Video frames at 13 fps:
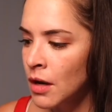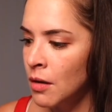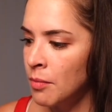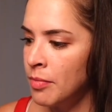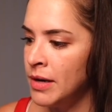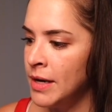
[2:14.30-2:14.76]

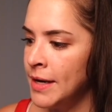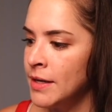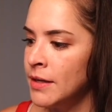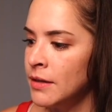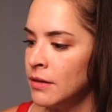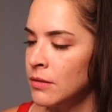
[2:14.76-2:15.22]
P,
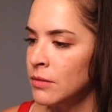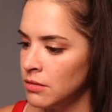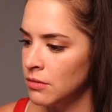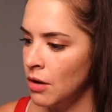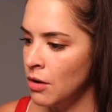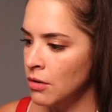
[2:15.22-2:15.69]

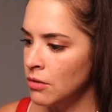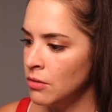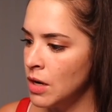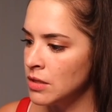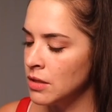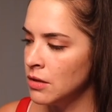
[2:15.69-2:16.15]
O
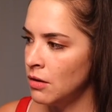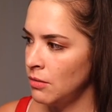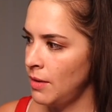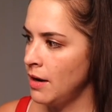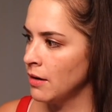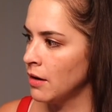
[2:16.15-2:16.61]
as in
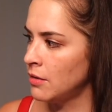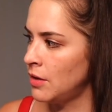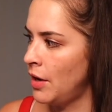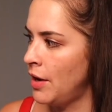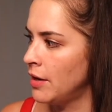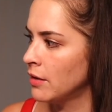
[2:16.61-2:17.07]

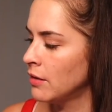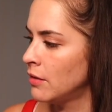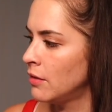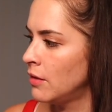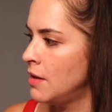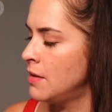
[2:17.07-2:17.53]

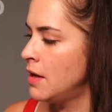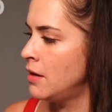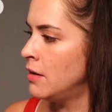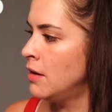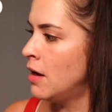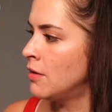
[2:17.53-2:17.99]
orangutan, and then
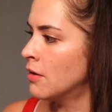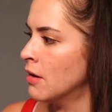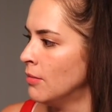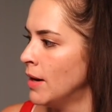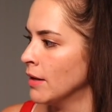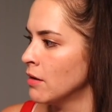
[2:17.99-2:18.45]
another
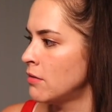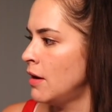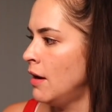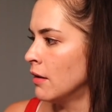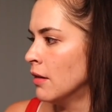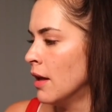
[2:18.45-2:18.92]

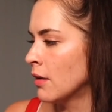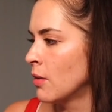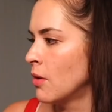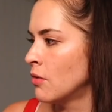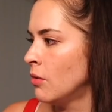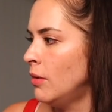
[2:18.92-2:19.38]
orangutan like
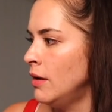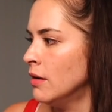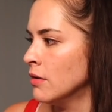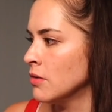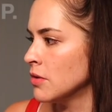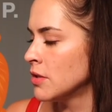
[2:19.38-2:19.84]
they're
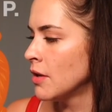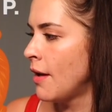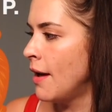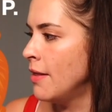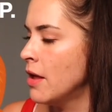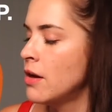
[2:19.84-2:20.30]
twins,
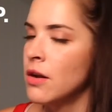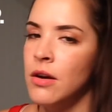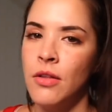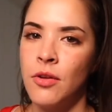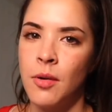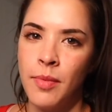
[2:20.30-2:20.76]
and then
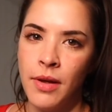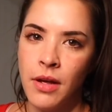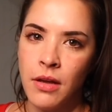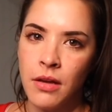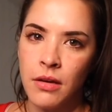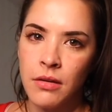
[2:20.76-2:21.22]
another P.